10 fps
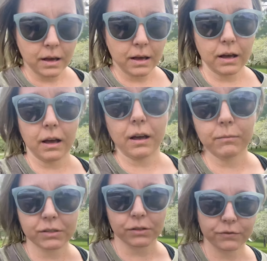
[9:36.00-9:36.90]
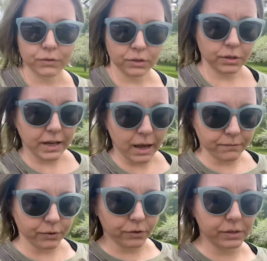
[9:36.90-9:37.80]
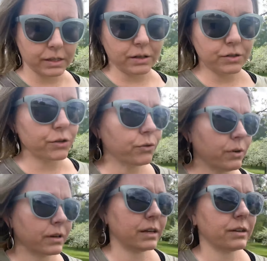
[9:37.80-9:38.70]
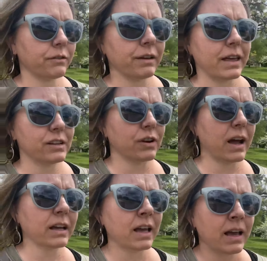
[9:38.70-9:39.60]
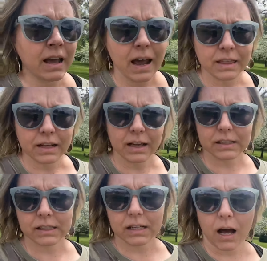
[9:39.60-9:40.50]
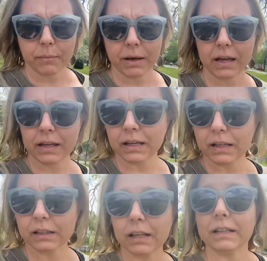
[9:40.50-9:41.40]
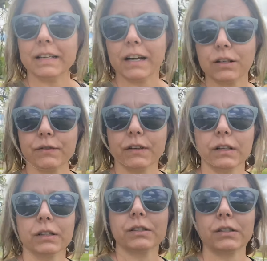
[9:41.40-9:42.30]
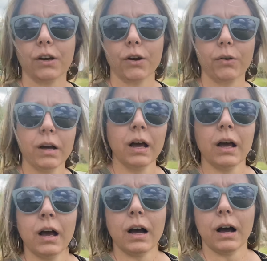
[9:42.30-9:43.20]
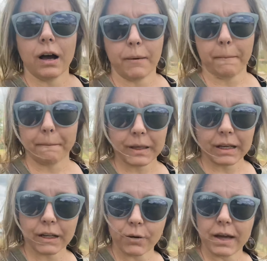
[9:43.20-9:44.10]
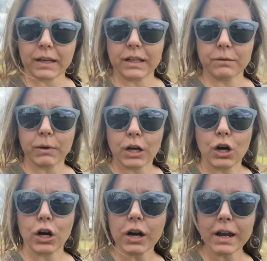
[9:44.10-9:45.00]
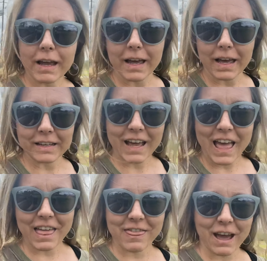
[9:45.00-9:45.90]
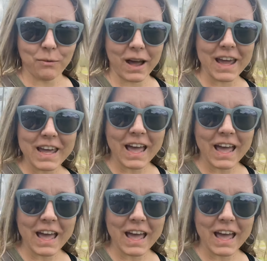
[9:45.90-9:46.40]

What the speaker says: Mr. Fuller, Captain Fuller's gonna do getting around that track. And the next stop is Adairsville. So I'm gonna go ahead and get in my car and head that way.